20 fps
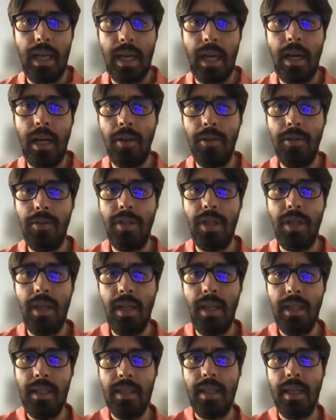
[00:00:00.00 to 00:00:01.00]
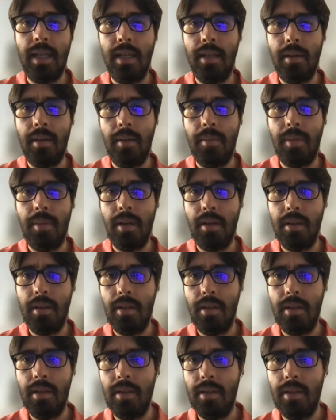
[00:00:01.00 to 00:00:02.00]
And how to generally decide
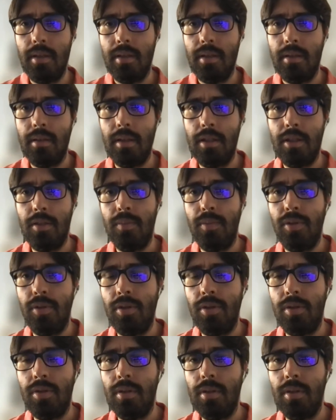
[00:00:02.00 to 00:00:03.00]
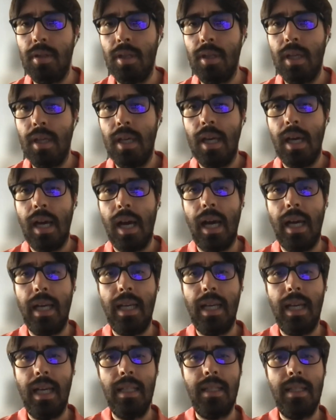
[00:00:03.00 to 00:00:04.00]
about the distributions. I
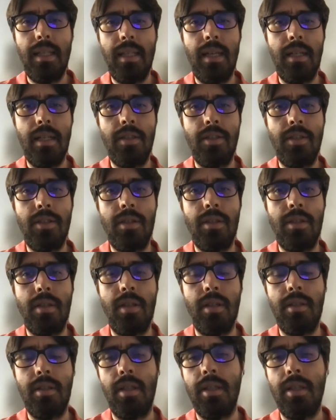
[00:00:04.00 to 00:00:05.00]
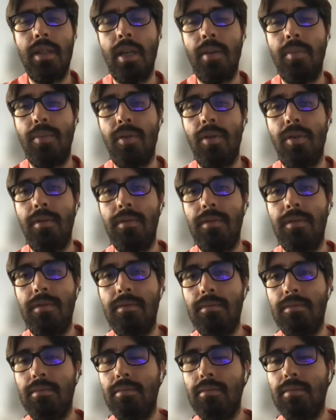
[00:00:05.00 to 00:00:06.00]
guess there are certain type of
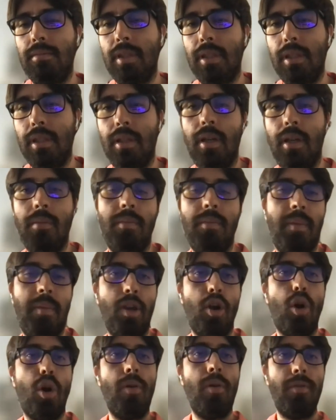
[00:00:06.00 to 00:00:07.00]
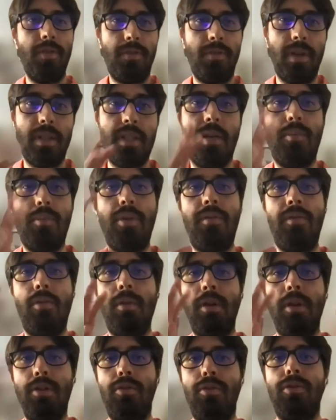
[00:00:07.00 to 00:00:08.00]
maybe obvious, for example, if
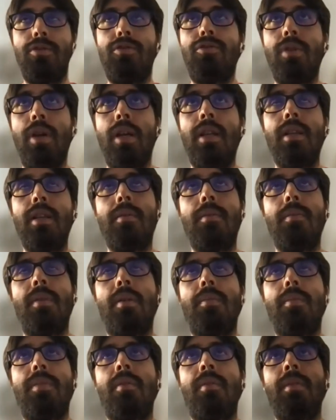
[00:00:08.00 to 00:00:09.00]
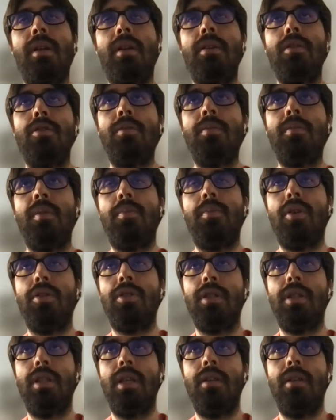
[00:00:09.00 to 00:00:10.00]
you want to constrain a, a parameter to be
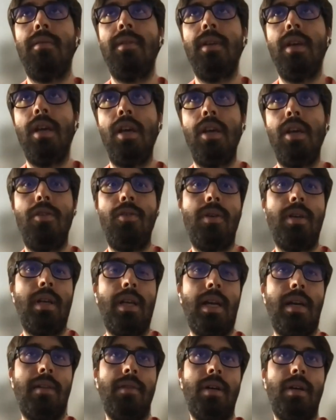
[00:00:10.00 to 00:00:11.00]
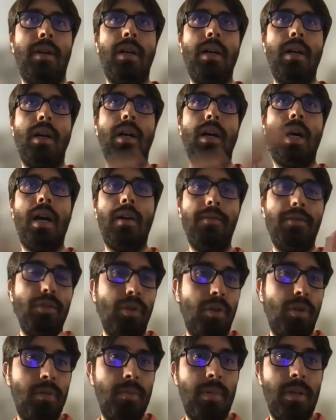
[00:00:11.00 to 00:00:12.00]
positive, you can have a half
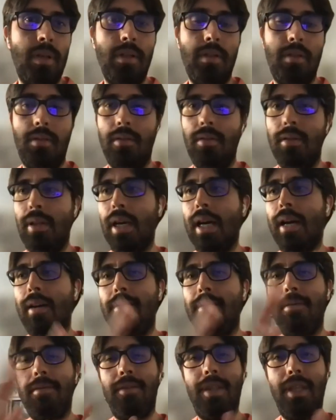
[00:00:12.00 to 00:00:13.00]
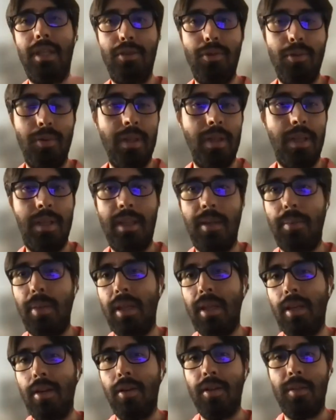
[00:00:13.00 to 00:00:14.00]
normal or half t-student,
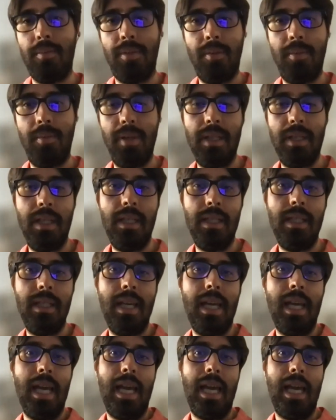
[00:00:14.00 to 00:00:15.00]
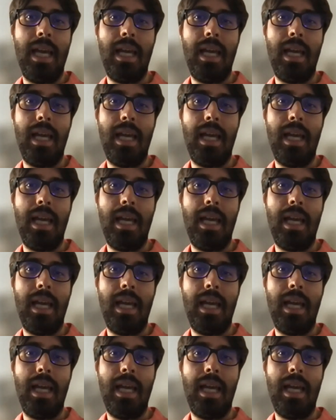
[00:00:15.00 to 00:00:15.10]
depending on the properties.